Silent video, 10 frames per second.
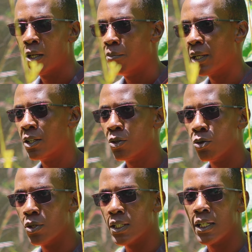but in
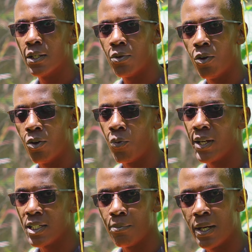colder or
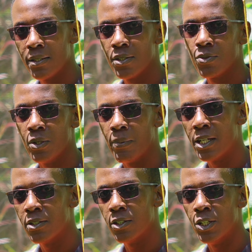wetter months, we
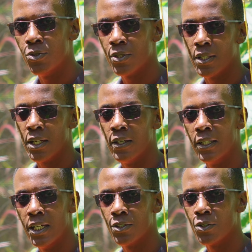might reduce the
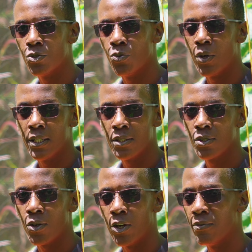irrigation to
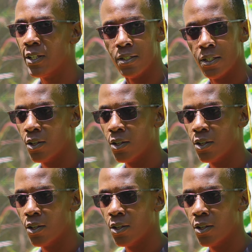once or even